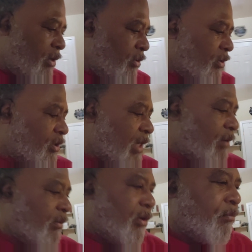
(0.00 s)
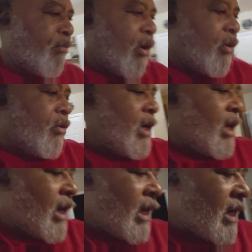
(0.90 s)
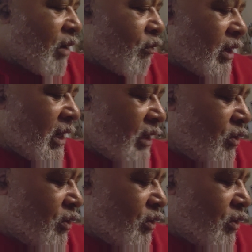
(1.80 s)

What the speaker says: use the same little bowl. And now what I